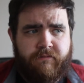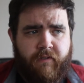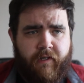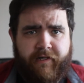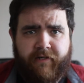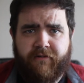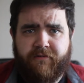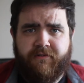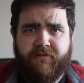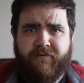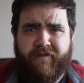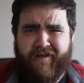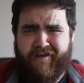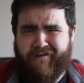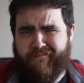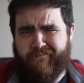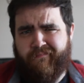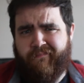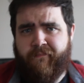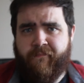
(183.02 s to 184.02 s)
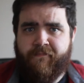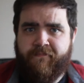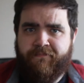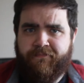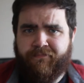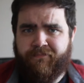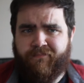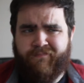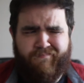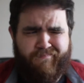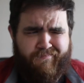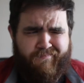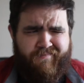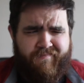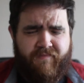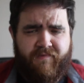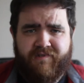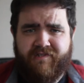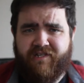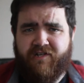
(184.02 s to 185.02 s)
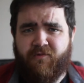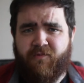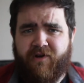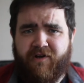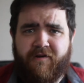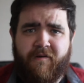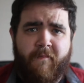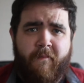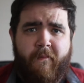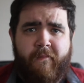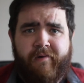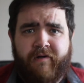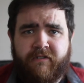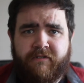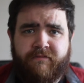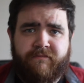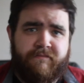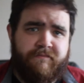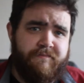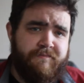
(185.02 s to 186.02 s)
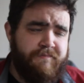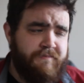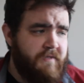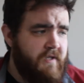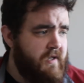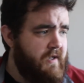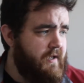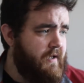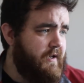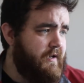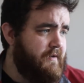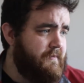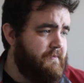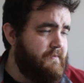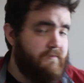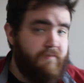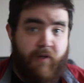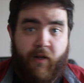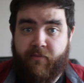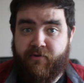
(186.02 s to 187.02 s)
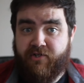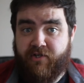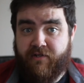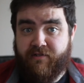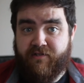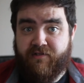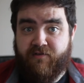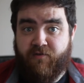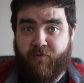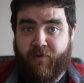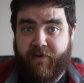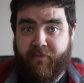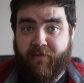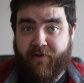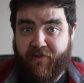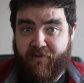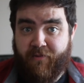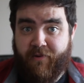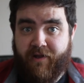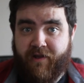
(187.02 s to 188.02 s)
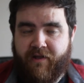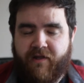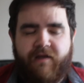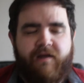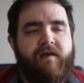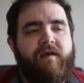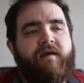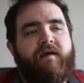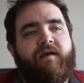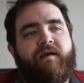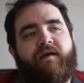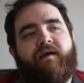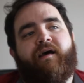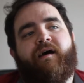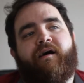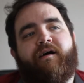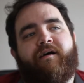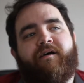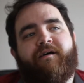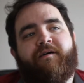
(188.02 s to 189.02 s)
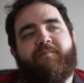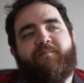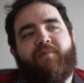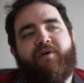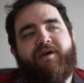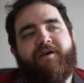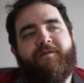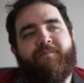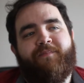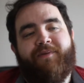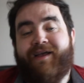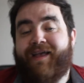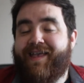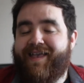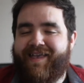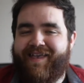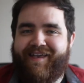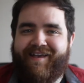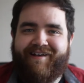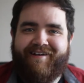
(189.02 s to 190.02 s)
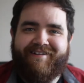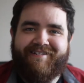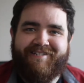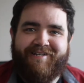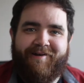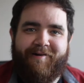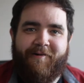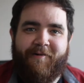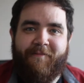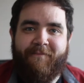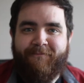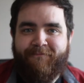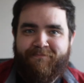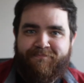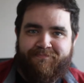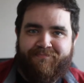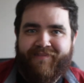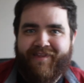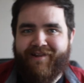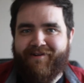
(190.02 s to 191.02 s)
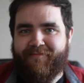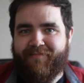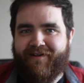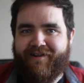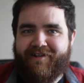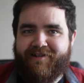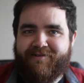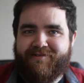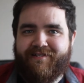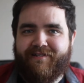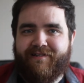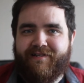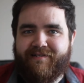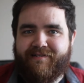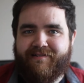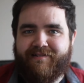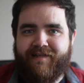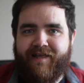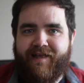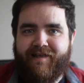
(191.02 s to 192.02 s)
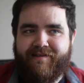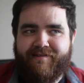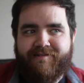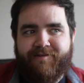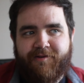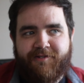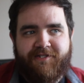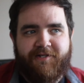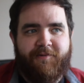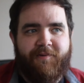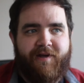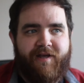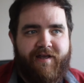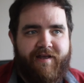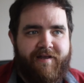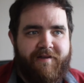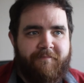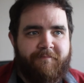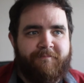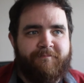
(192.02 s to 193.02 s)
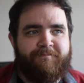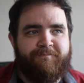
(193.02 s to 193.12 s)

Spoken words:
I don't do that. It's kind of weird. Papa John's is great, by the way. But yeah, so, you know, I'm kind of using this as also a